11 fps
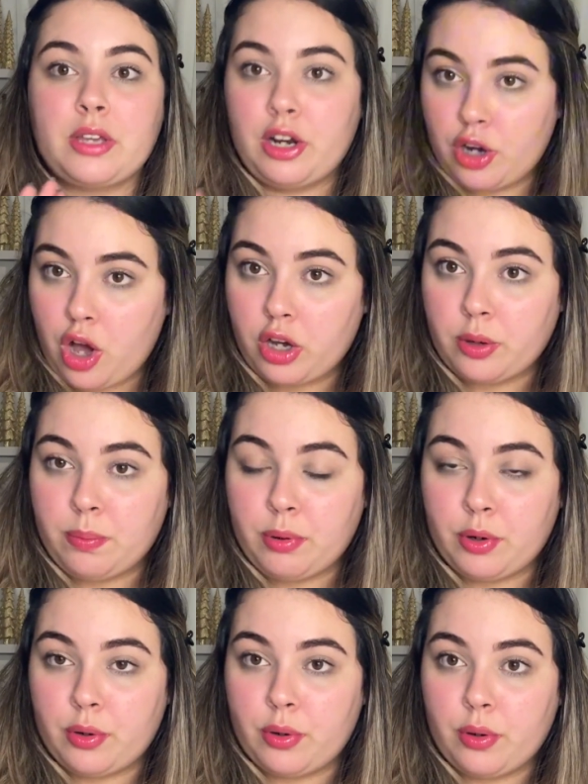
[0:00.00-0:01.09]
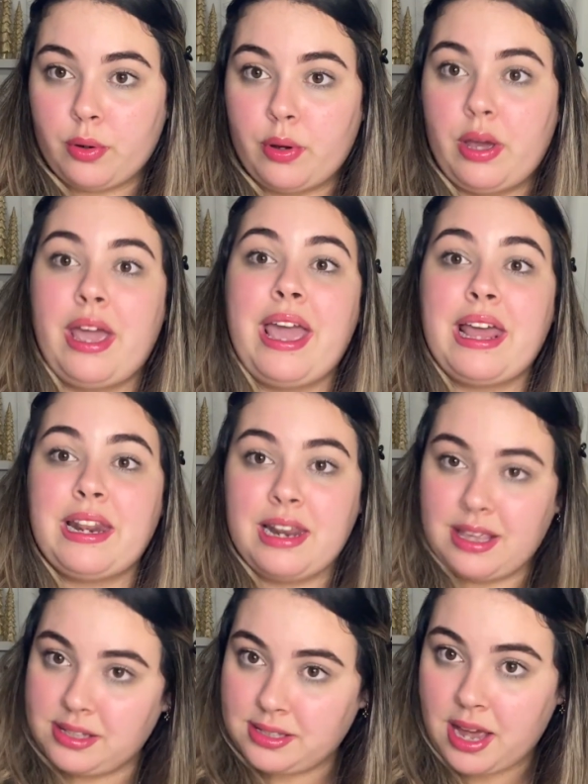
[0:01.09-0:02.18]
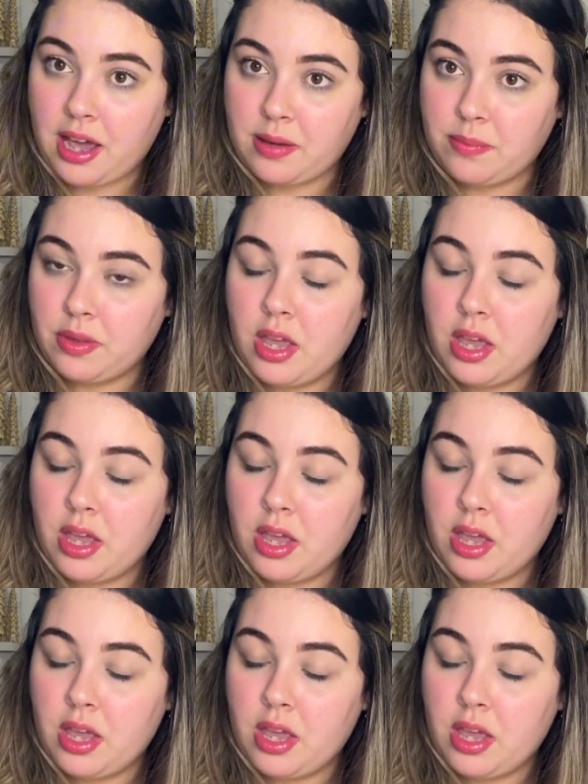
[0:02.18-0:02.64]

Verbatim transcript: a longer protocol, and less time.